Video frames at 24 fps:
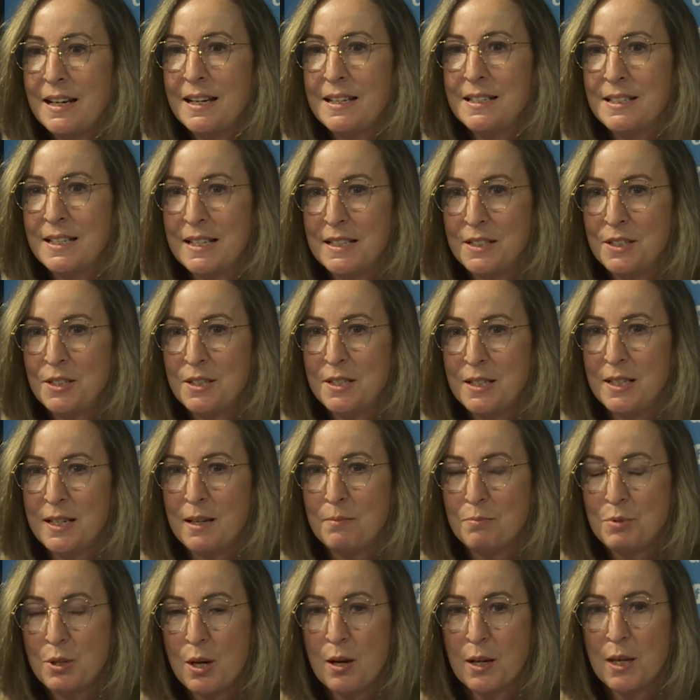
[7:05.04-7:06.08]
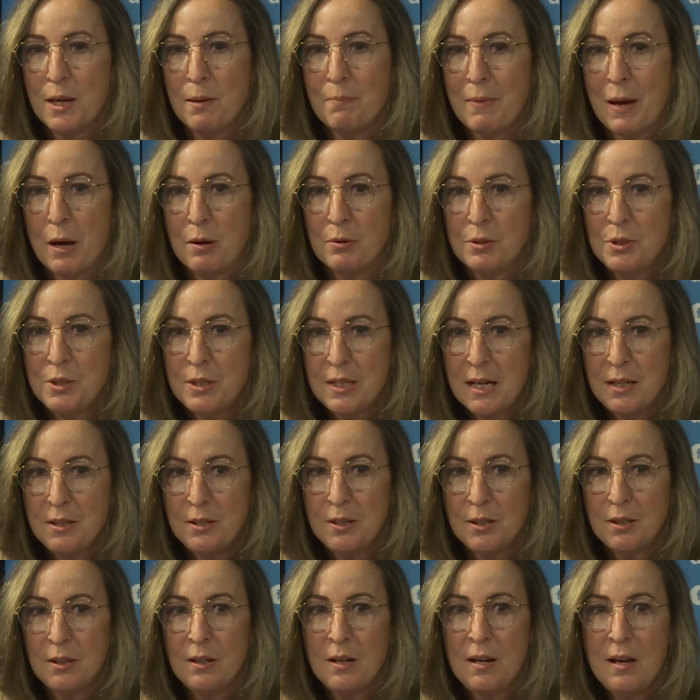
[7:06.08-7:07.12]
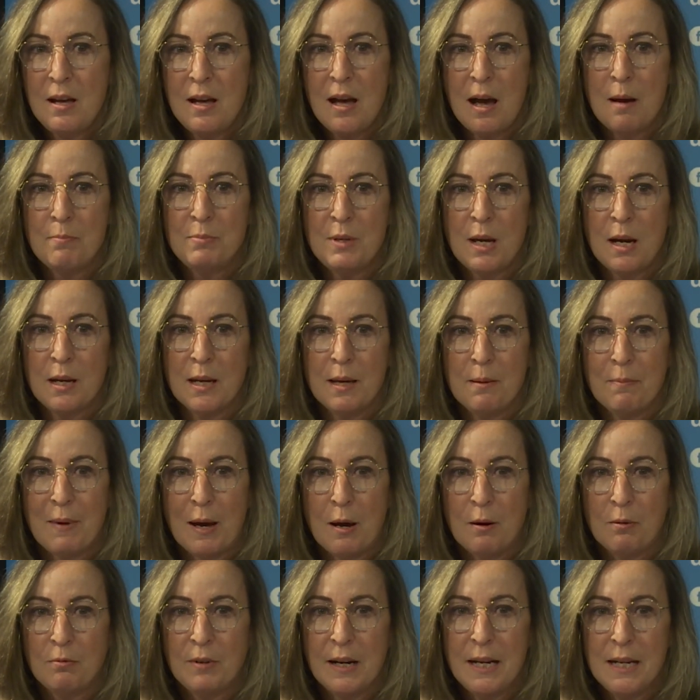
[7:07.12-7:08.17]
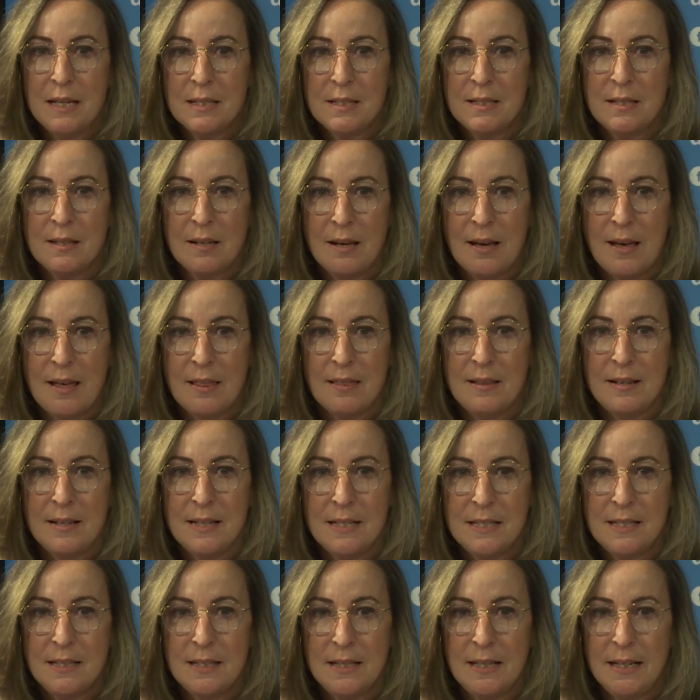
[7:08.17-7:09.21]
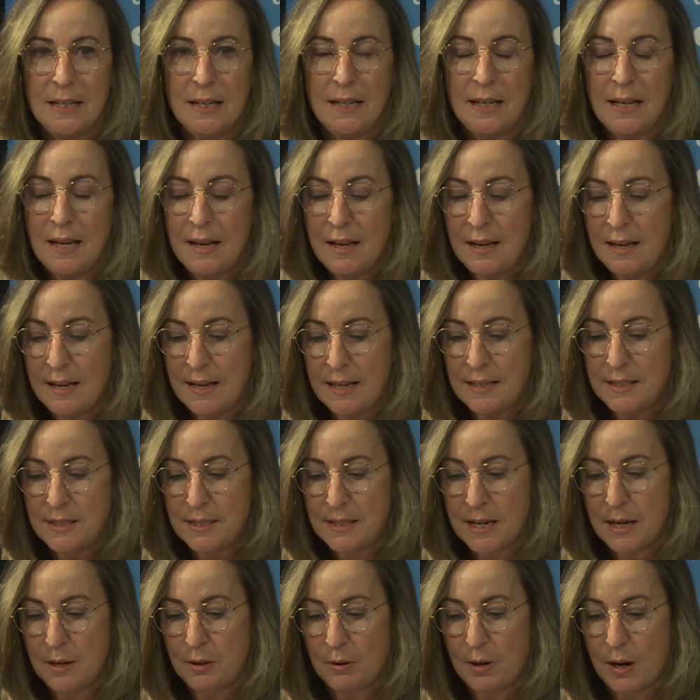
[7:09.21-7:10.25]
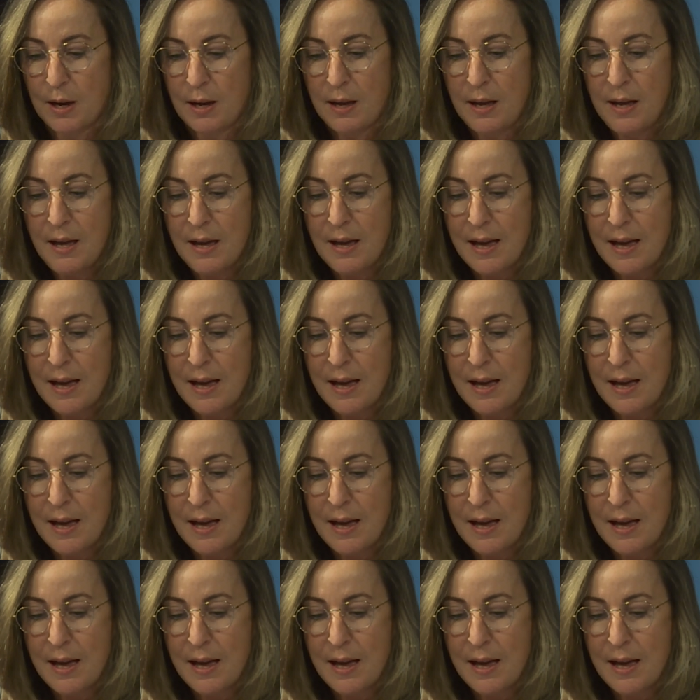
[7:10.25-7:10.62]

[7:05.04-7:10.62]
identity, I'm talking about gender, I'm talking about race, ethnicity, etc.